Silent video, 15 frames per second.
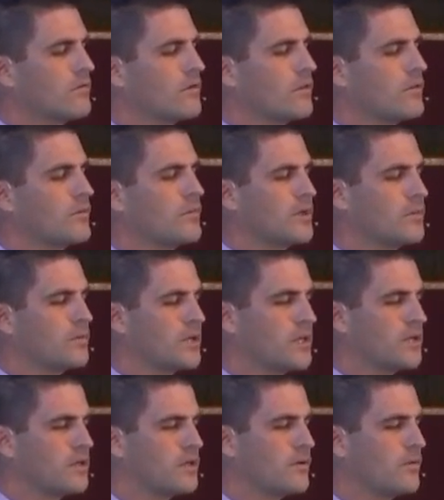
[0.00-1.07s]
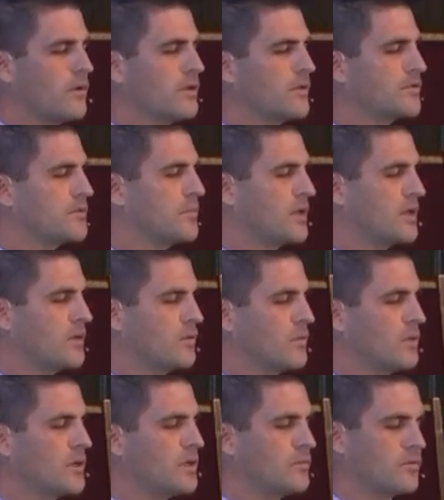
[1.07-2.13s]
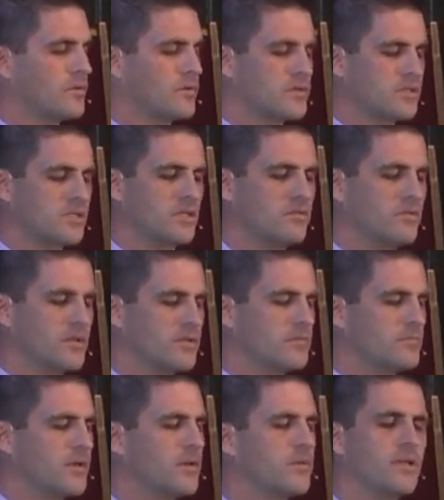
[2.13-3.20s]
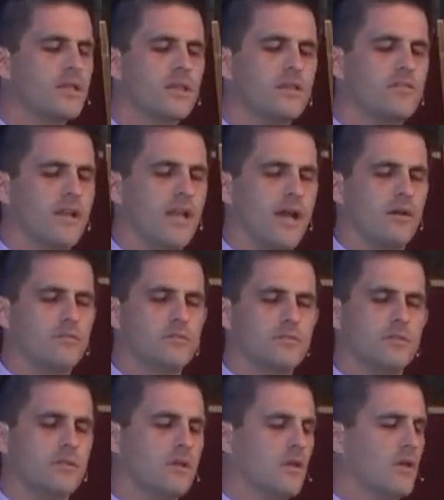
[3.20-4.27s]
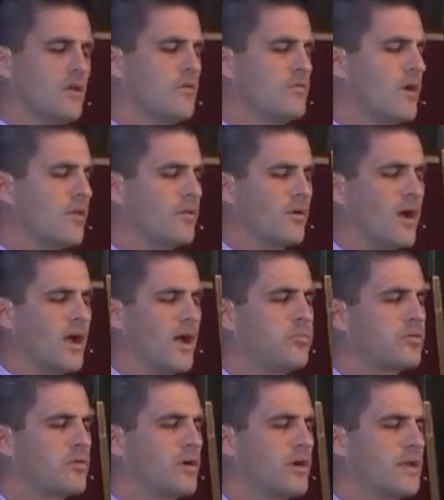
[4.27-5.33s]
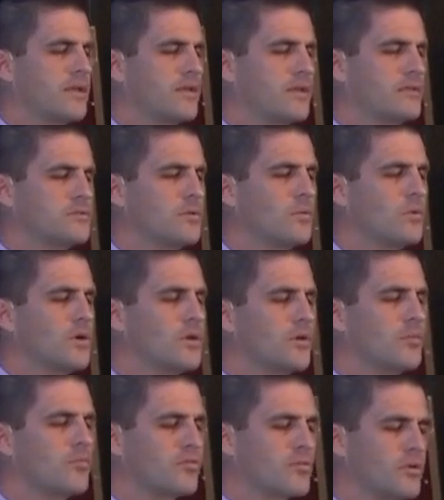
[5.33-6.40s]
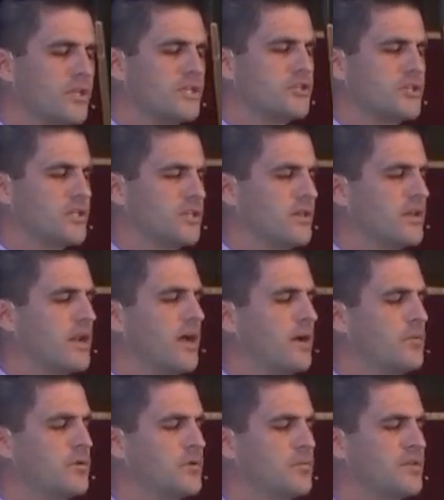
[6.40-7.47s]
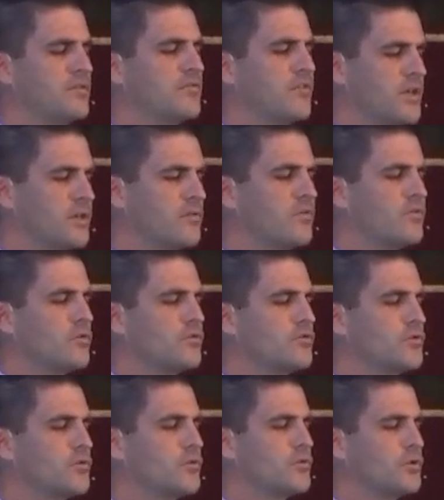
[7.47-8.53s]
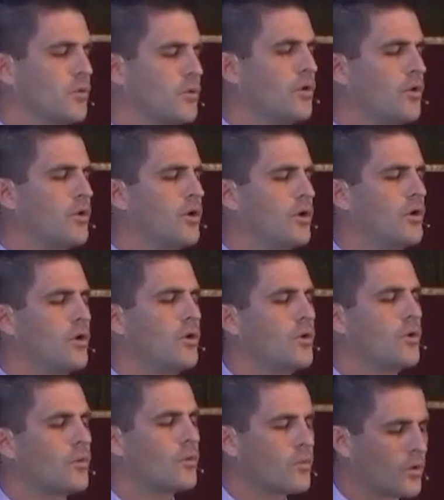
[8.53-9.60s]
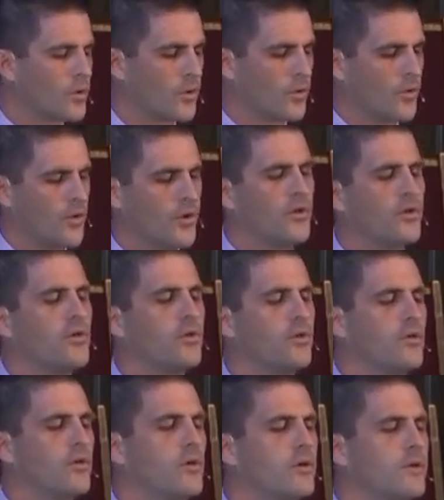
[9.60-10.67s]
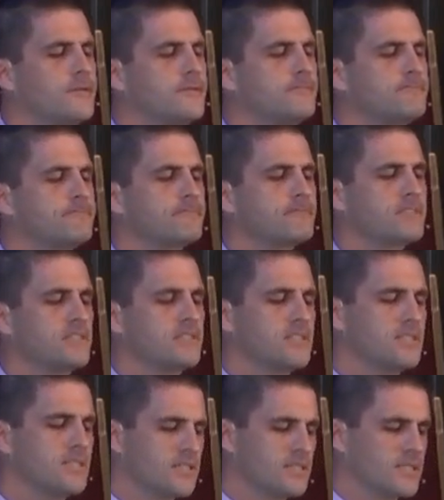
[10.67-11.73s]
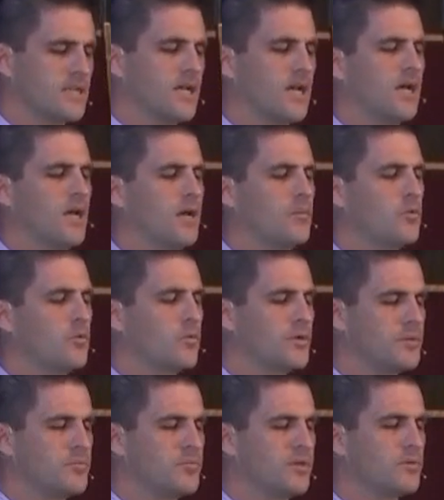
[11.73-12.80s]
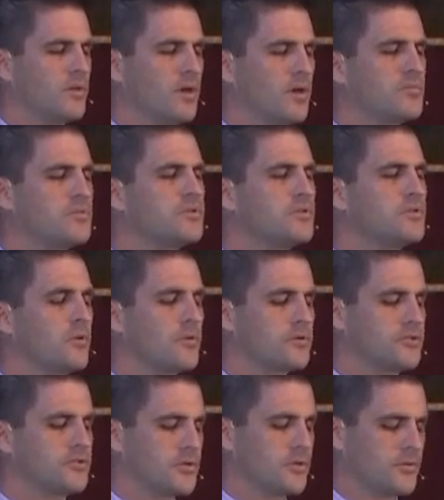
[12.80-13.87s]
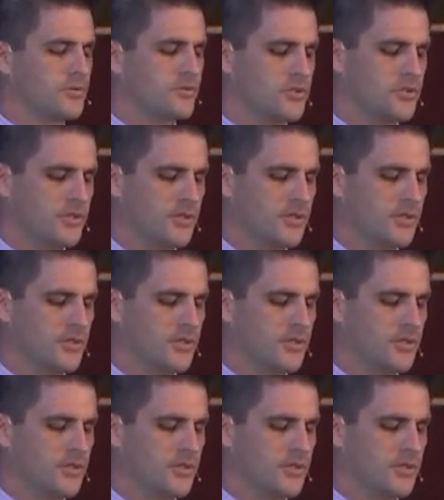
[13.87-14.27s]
Father, may we hear it. May we receive it. May we live it out. And Father, I pray as the one preaching that I would be faithful to your word that this time would build up your church.